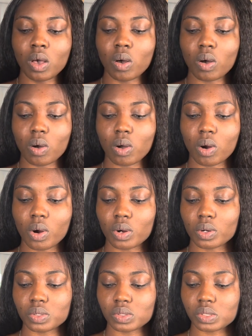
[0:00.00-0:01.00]

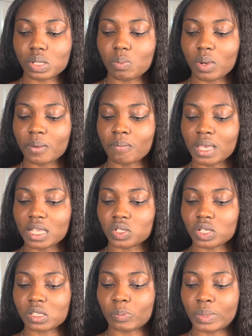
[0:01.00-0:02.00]
or someone may
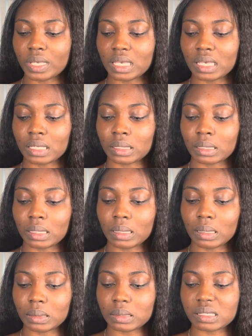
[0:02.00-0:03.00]
just be in
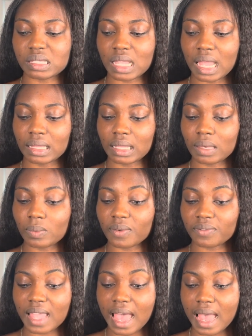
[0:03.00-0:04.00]
good standing
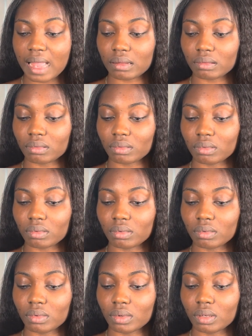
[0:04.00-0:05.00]
with that.
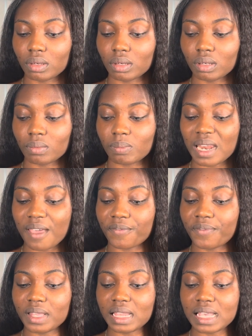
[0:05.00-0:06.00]
But I
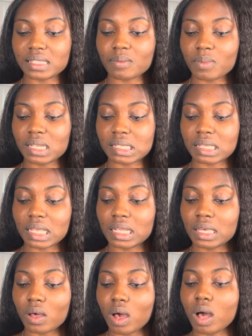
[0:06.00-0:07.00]
feel like someone is
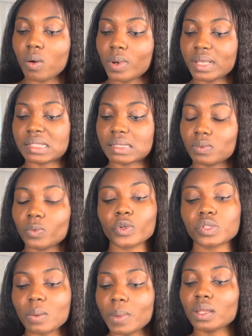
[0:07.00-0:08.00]
getting always
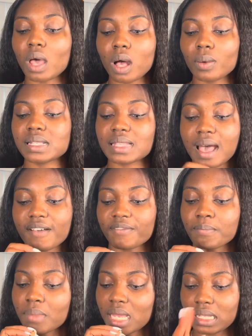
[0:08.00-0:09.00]
someone always have
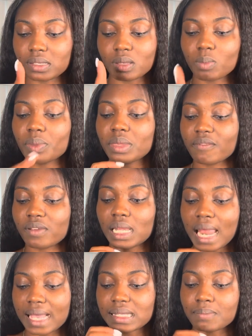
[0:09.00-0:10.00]
money. Someone never
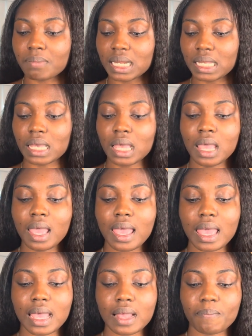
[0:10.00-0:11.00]
lacks money.
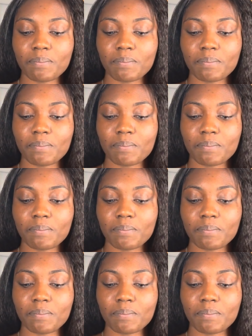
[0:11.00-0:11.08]
And